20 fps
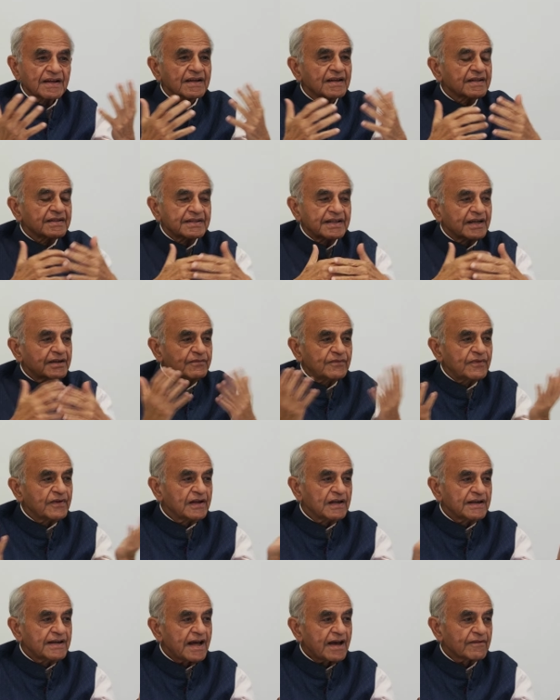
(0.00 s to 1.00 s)
they'd
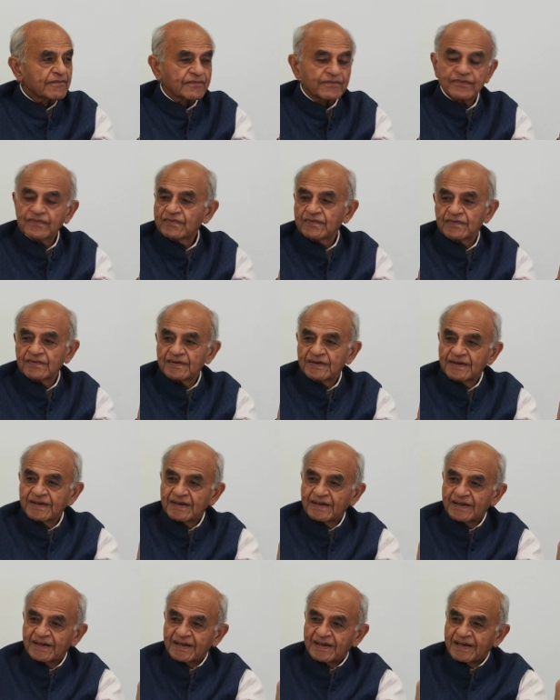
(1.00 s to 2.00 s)
feel deaf.
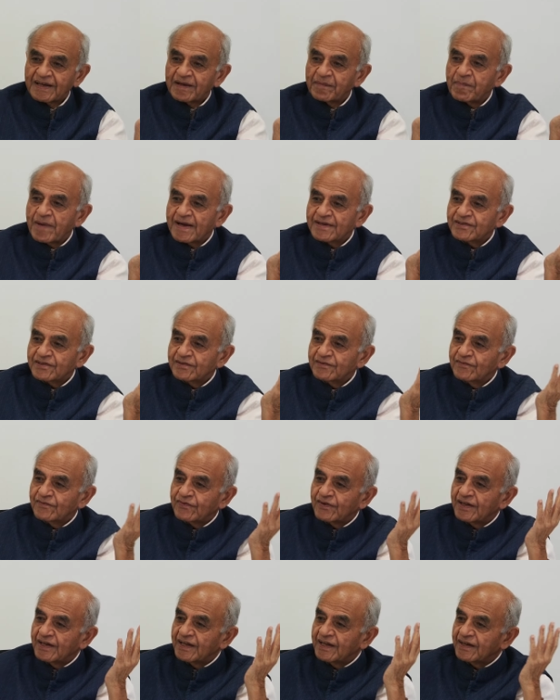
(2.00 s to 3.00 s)
Imagine
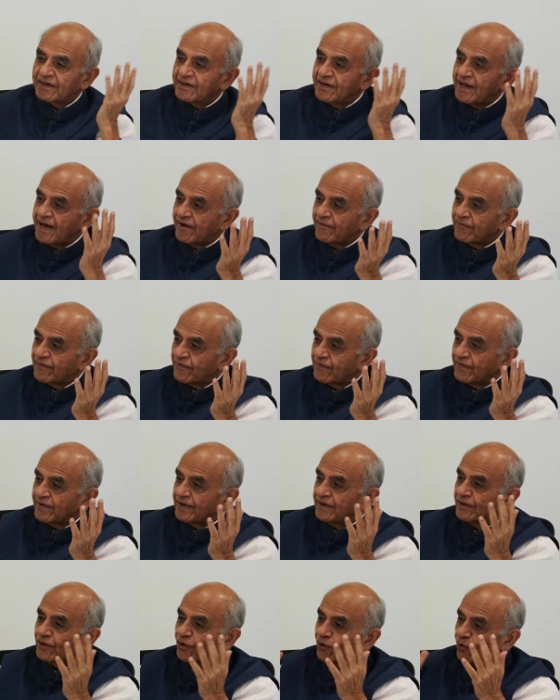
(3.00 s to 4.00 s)
feeling deaf
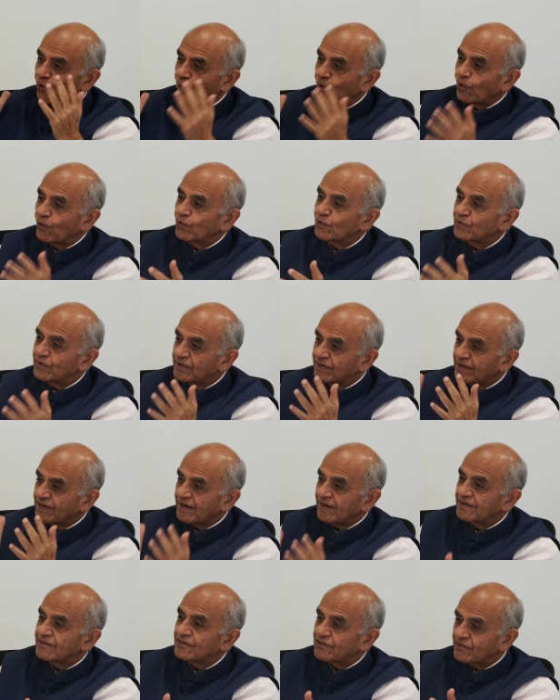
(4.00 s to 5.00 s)
in your own
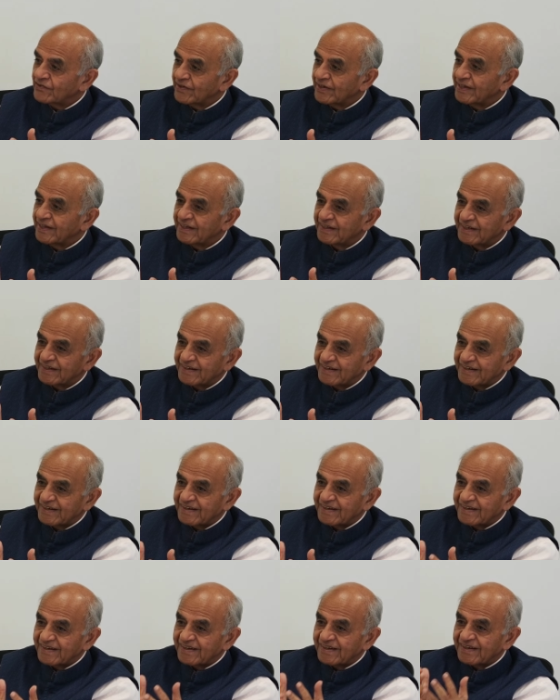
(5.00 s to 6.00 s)
country
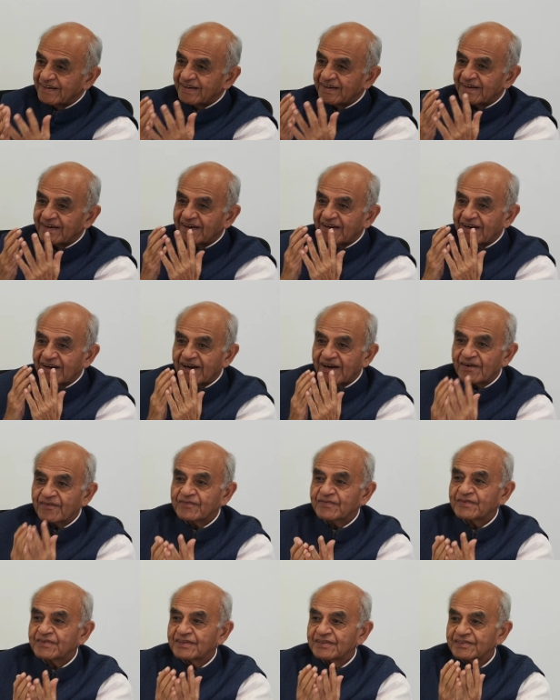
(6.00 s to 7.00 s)

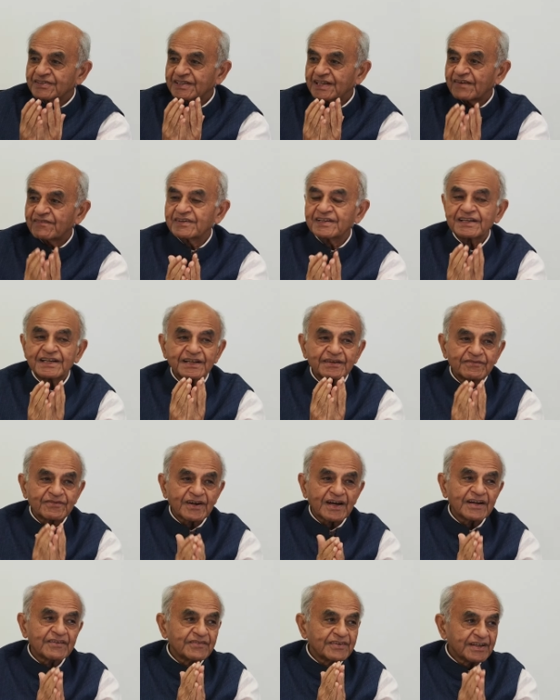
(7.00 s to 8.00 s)
after
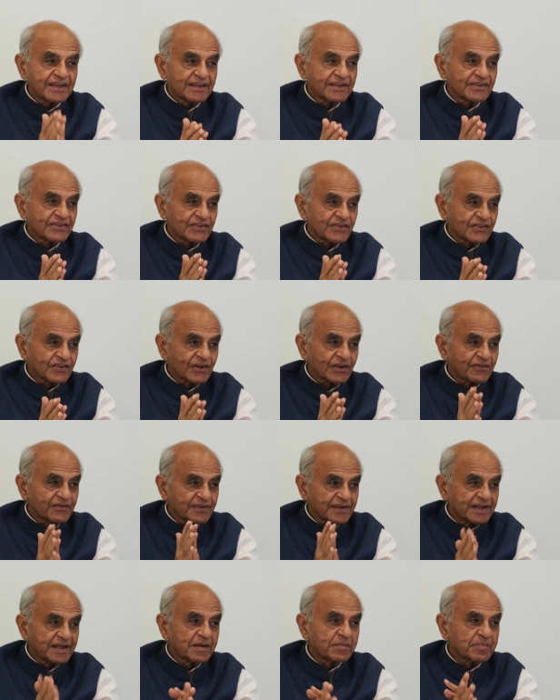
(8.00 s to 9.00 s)
75 years of
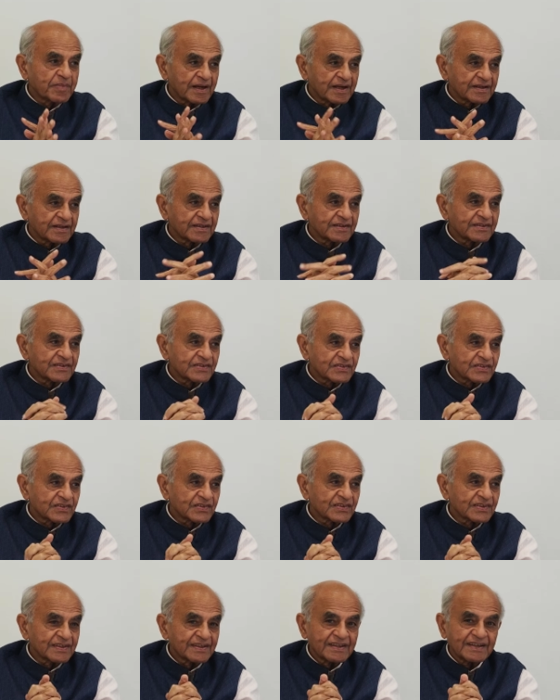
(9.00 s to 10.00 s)
independence.
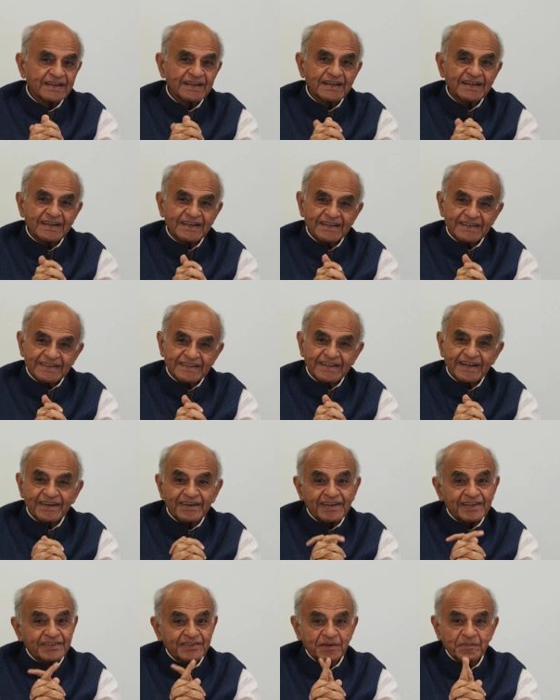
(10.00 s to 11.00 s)
There
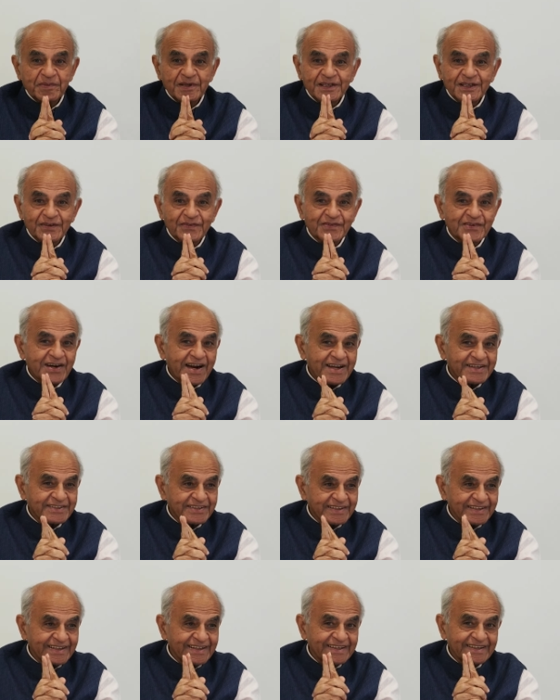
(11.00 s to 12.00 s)
is a bit of
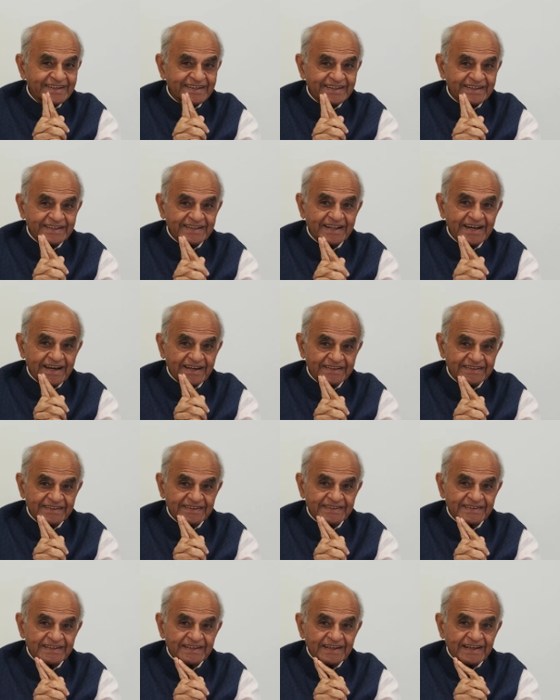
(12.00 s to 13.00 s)
tragedy in that
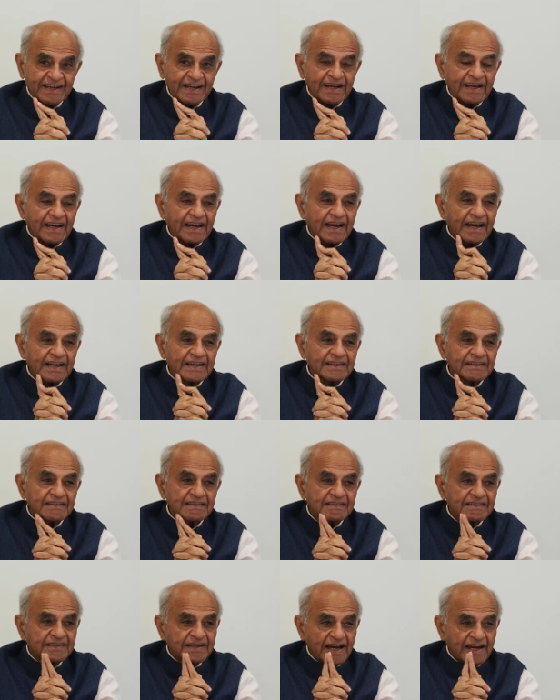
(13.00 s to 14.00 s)
and
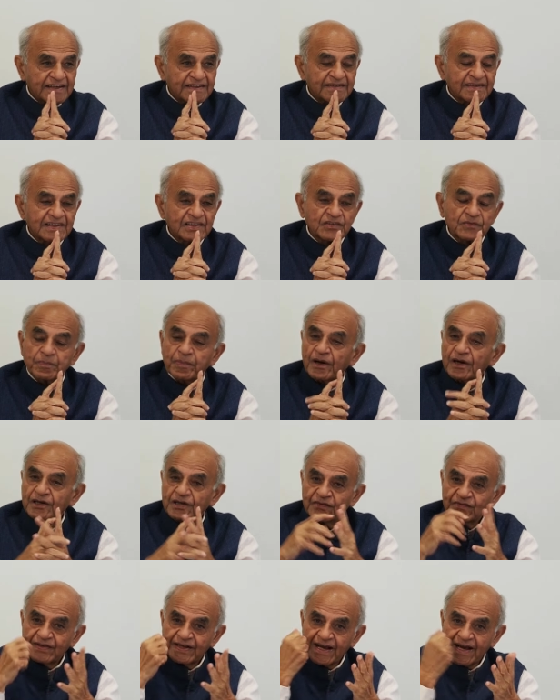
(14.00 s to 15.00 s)
that is part
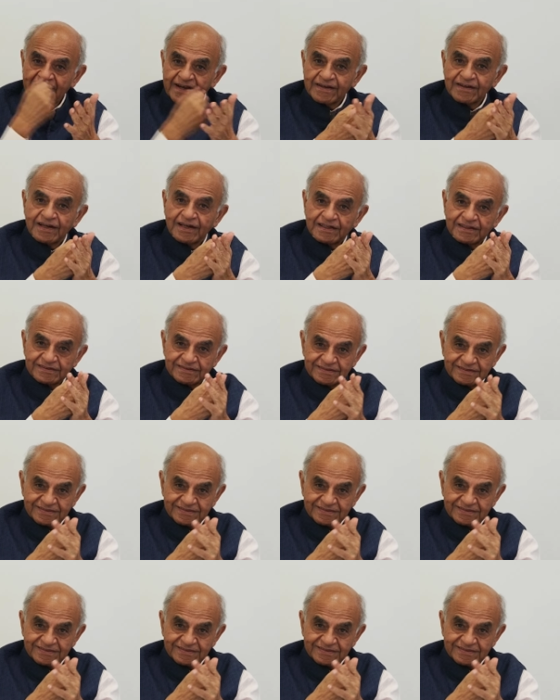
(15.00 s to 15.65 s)
of the anger